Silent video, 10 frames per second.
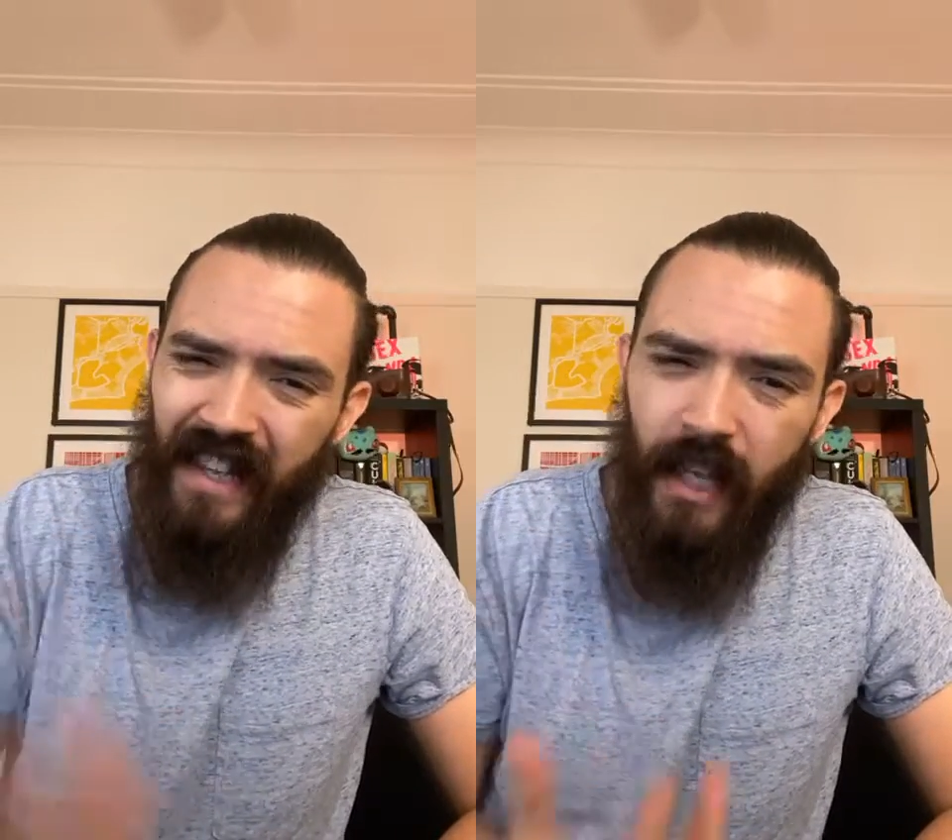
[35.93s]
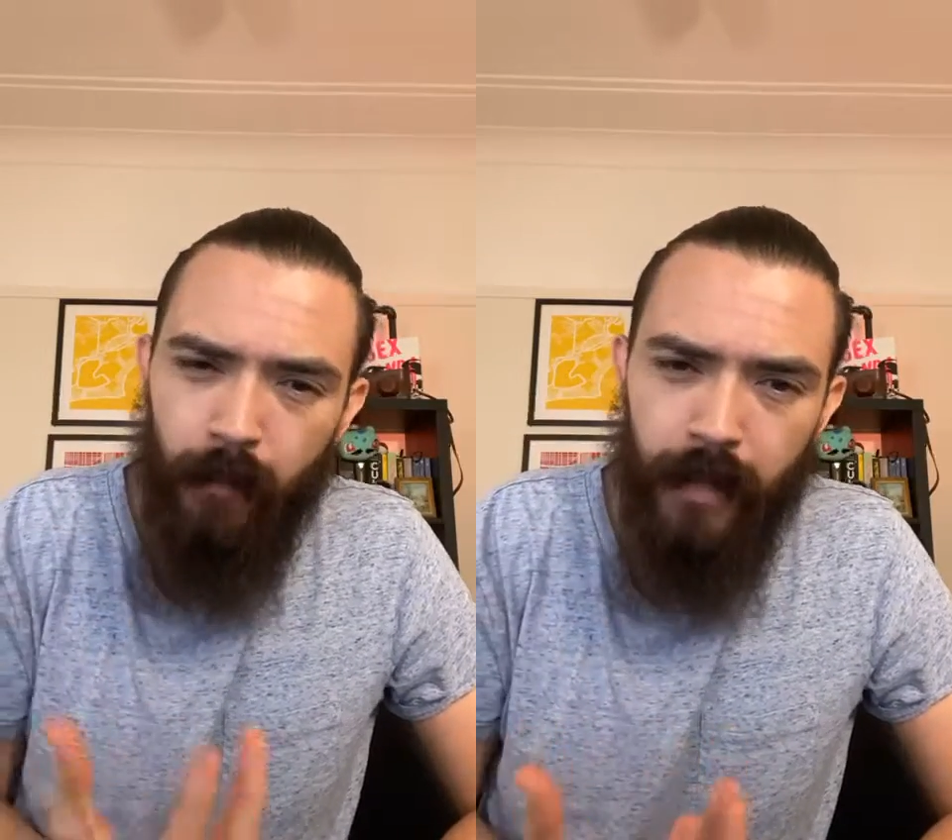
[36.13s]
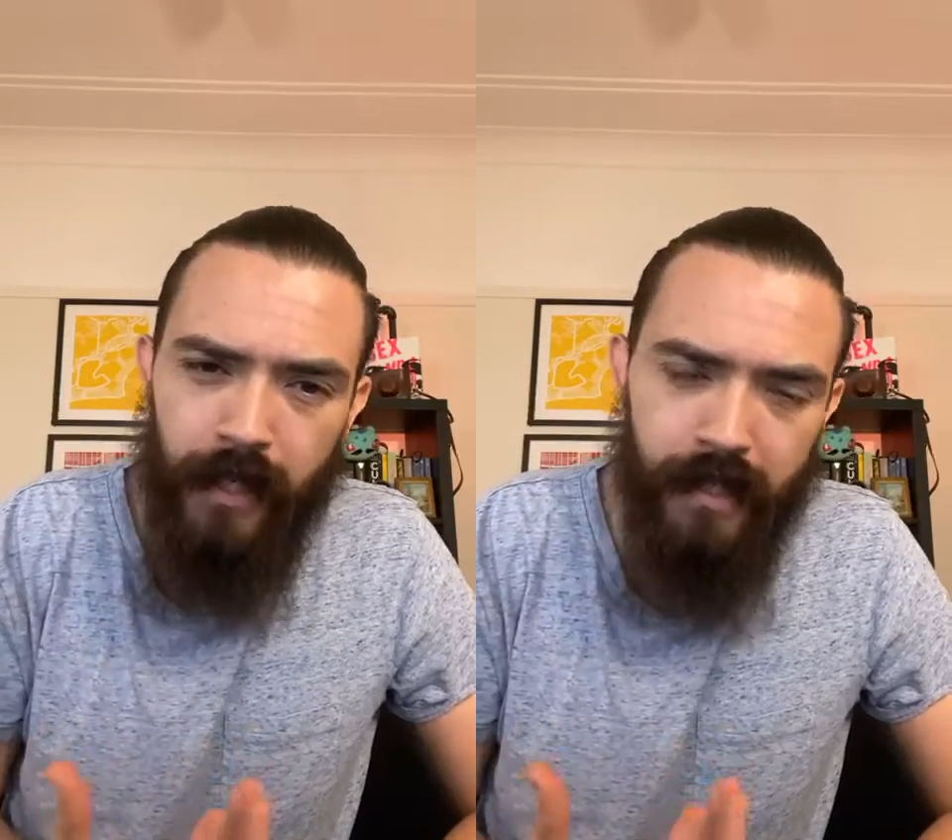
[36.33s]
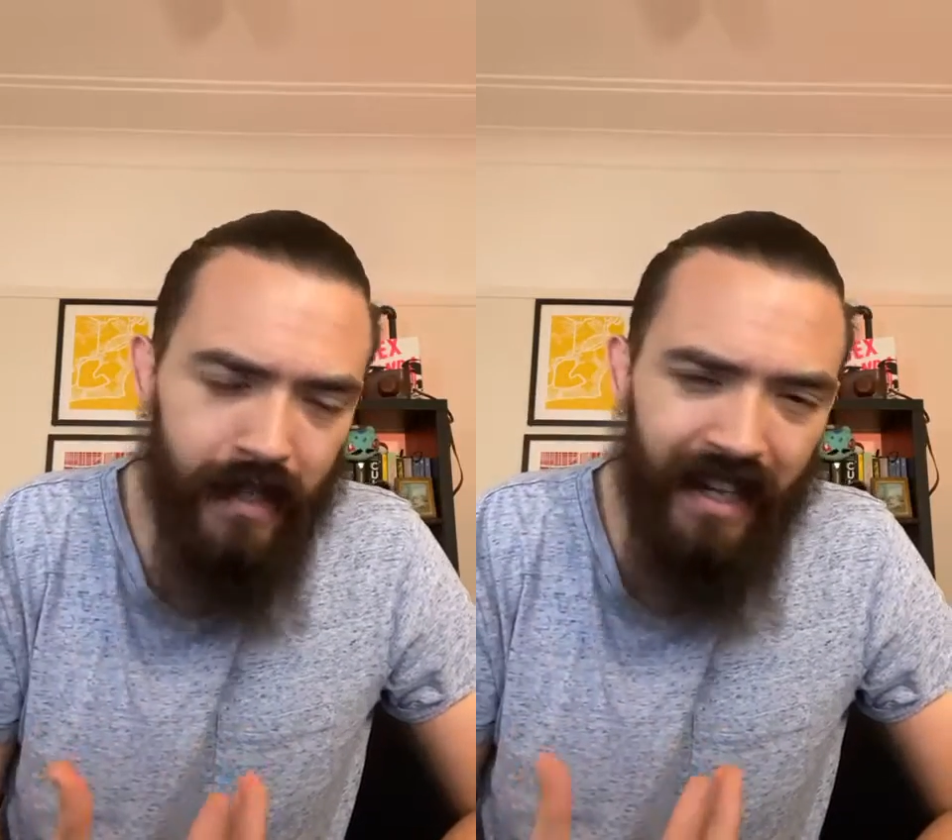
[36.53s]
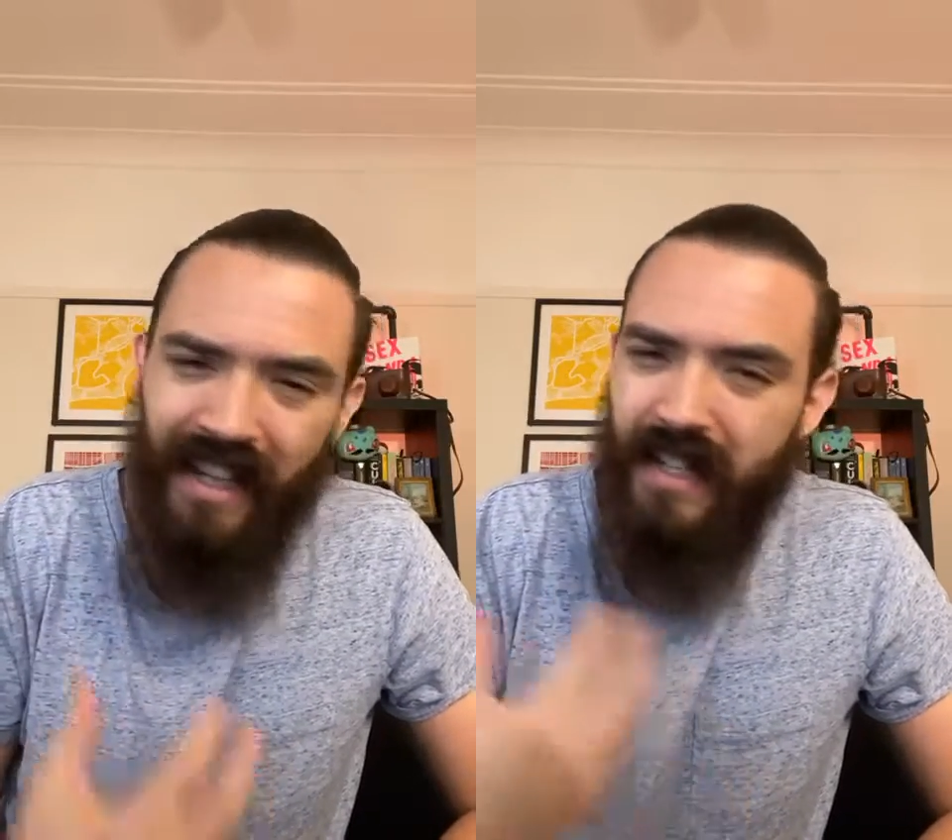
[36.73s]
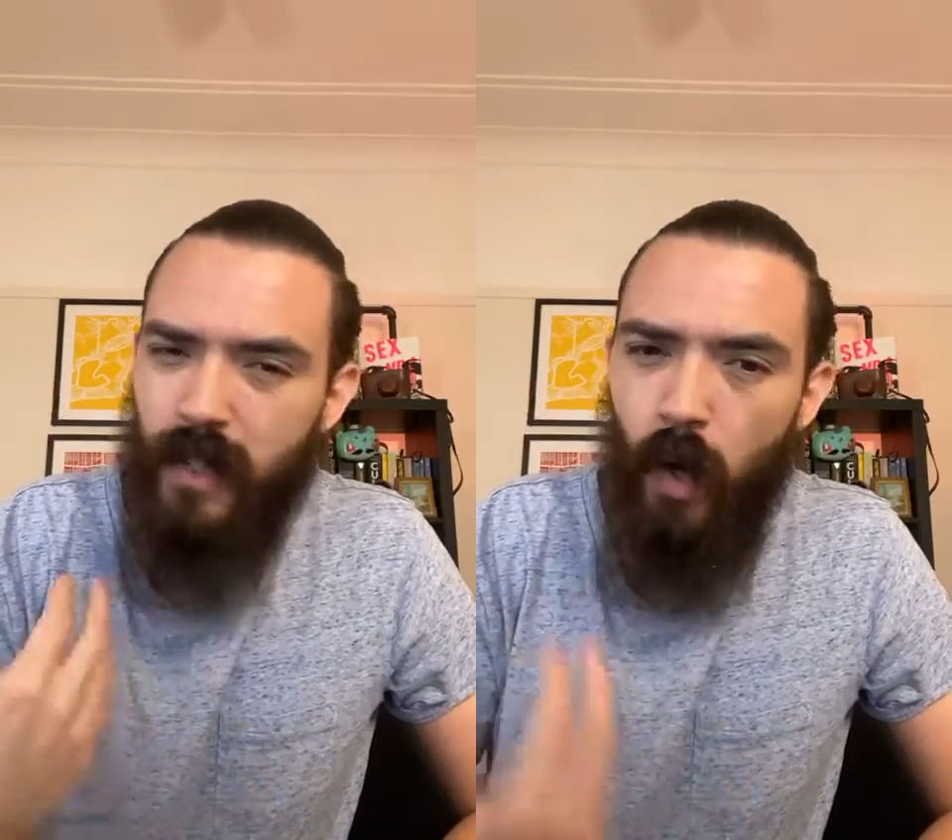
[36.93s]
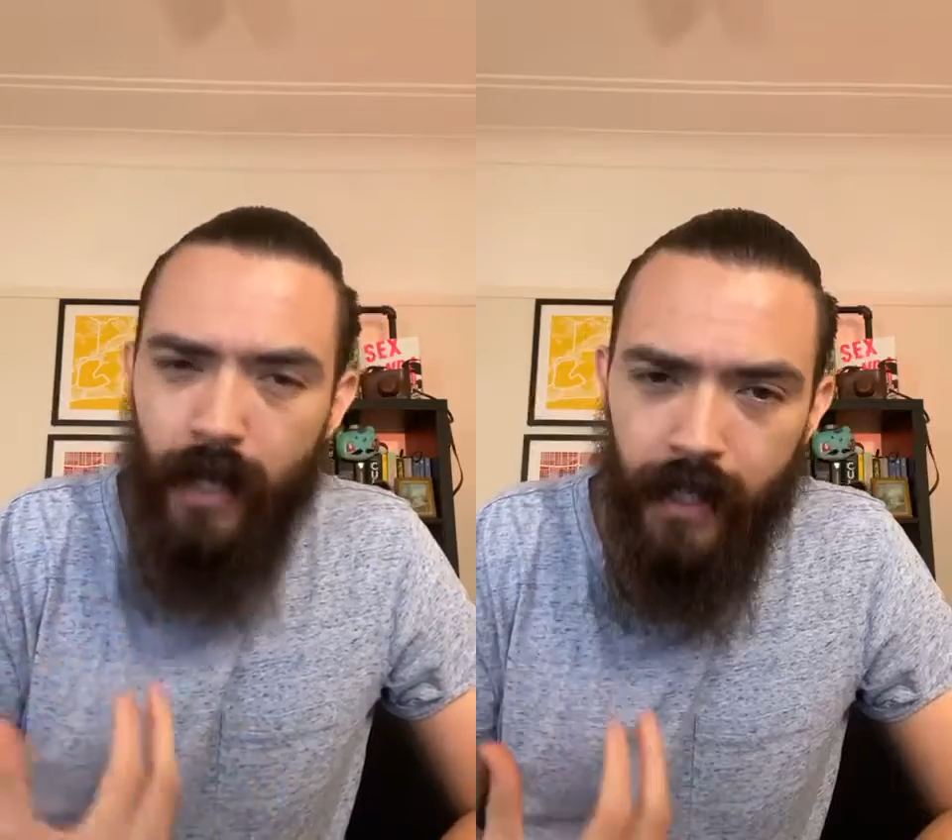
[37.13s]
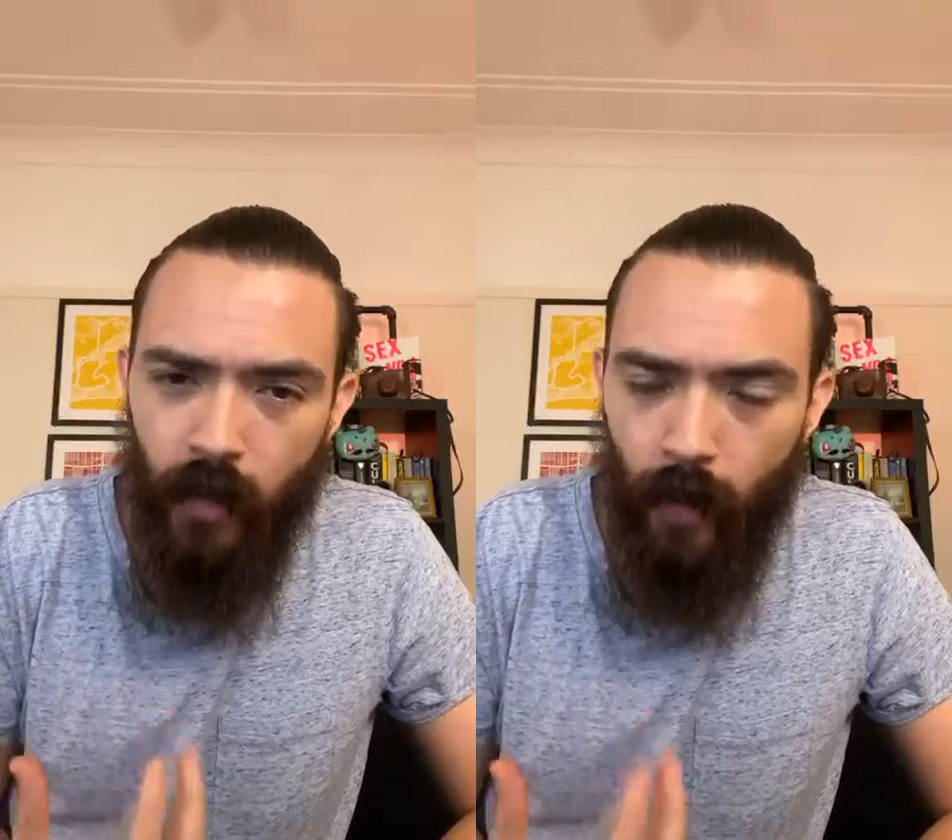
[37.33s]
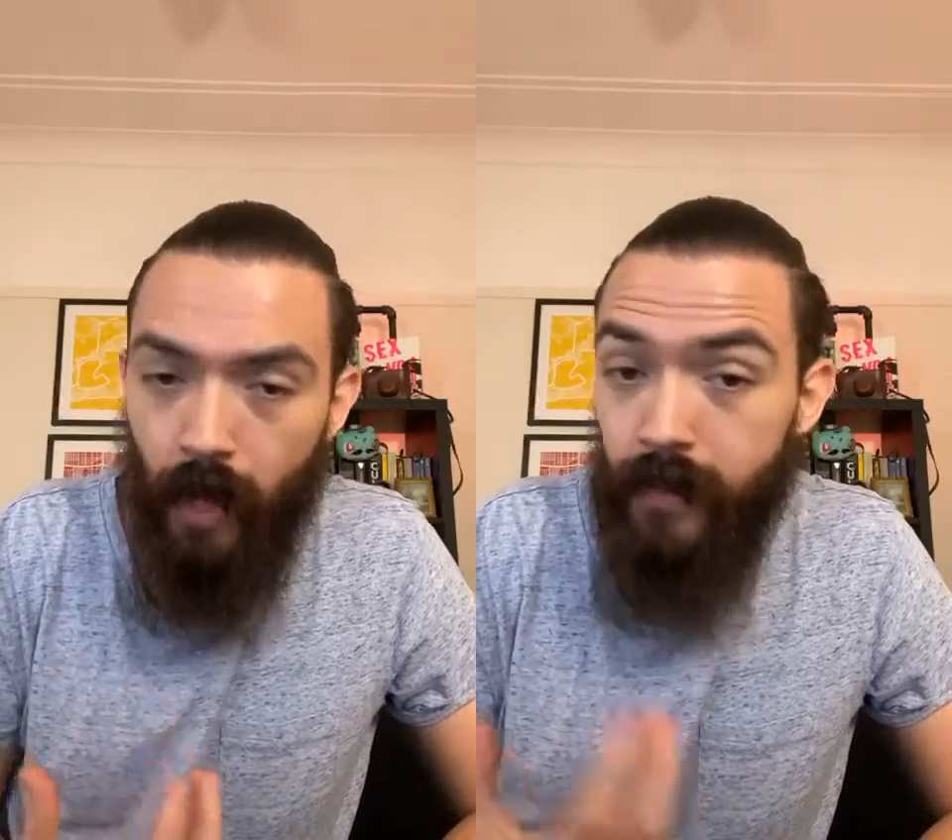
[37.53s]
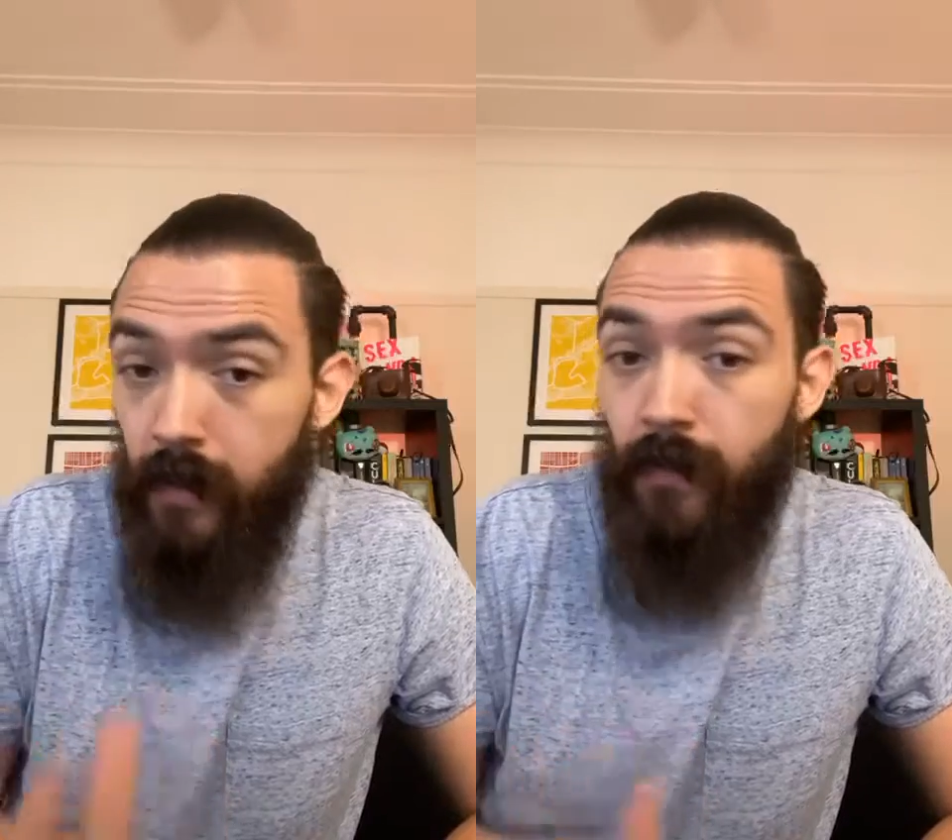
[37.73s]
there can be an anxiety
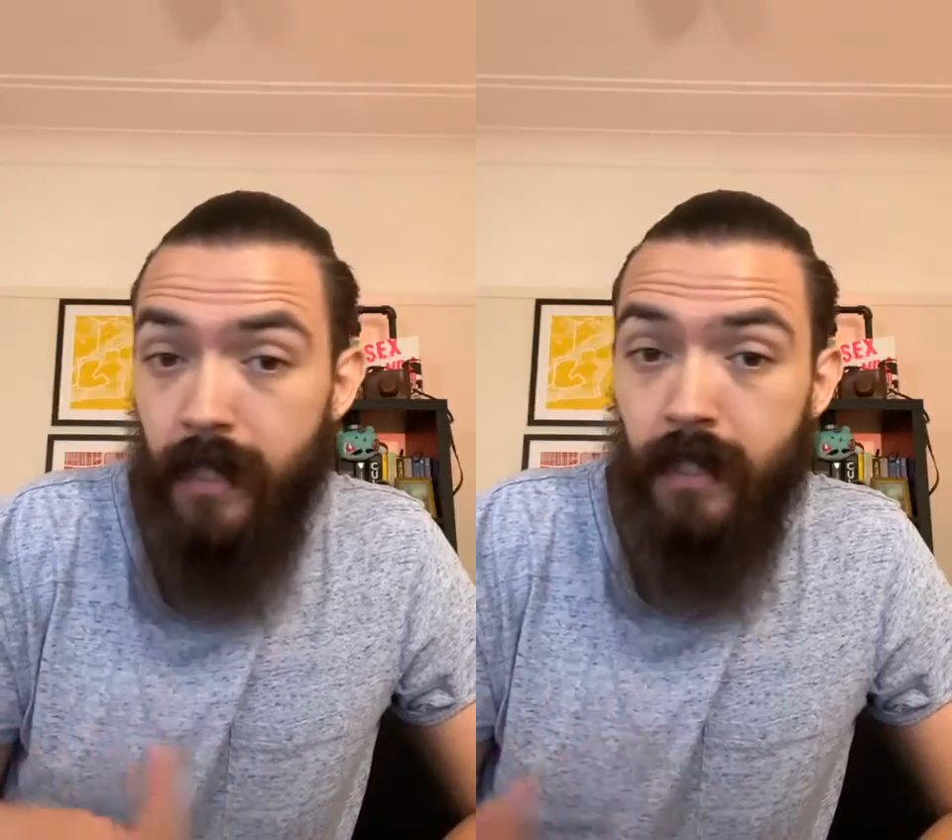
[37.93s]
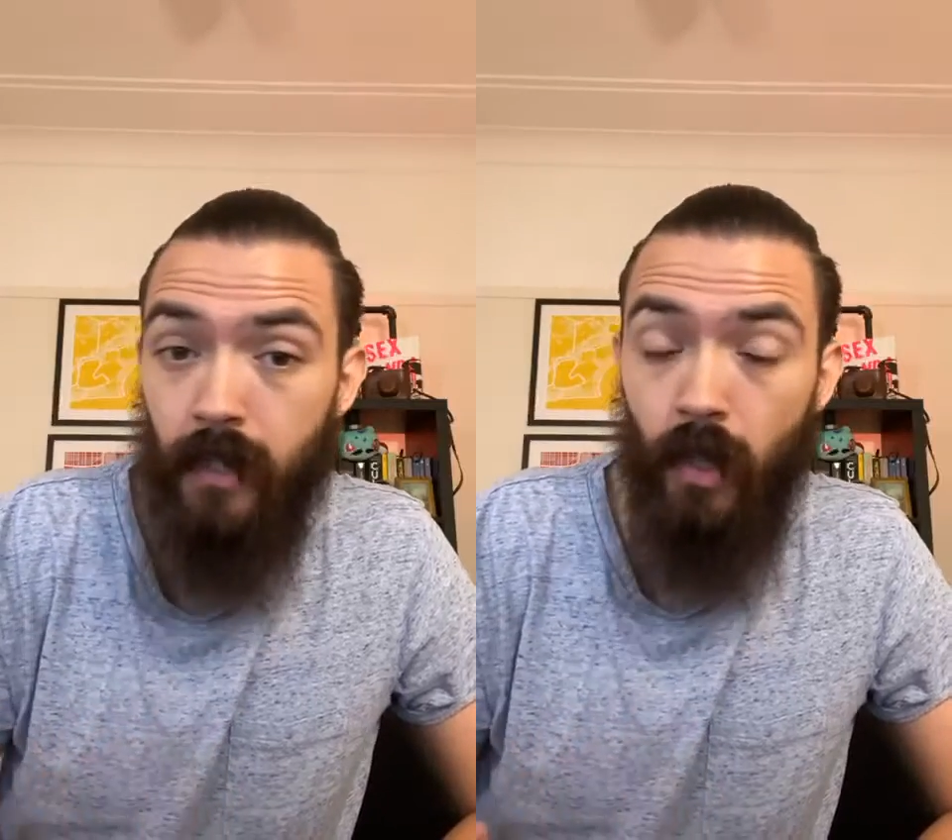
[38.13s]
around investing